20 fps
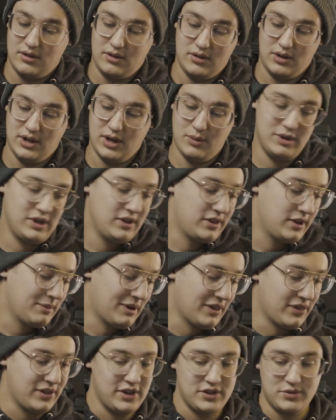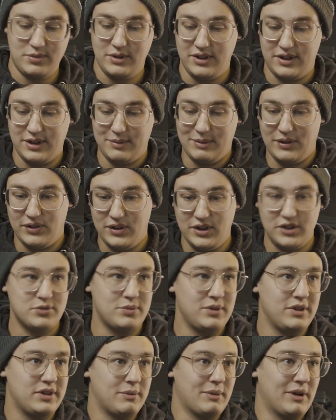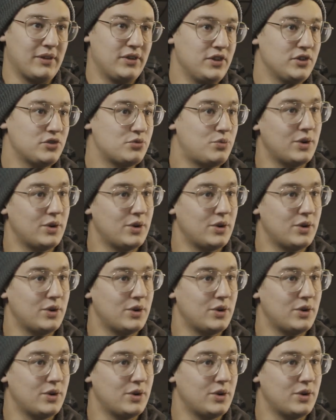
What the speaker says: okay, we need to think about this. We need to think about this. We need to think about this.